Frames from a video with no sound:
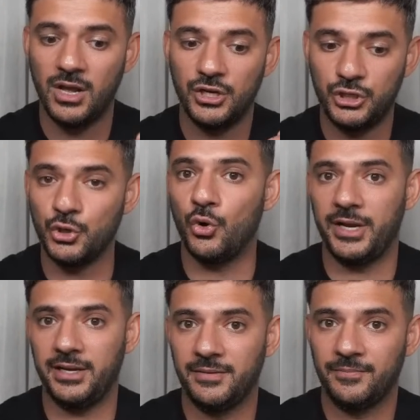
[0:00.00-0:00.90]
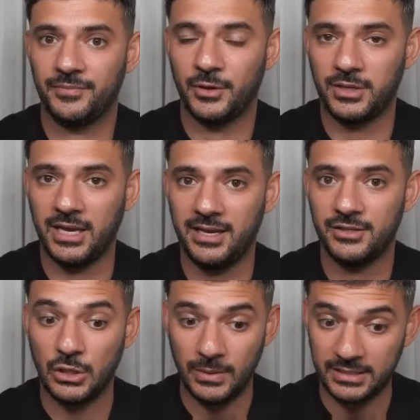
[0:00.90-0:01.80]
join. Okay,
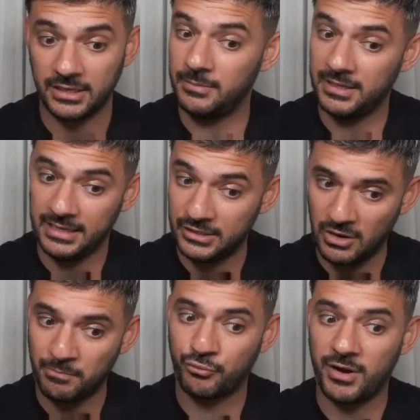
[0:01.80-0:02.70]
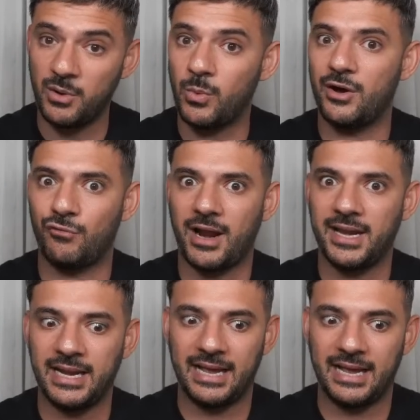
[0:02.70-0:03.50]
so he's doing pretty well right now.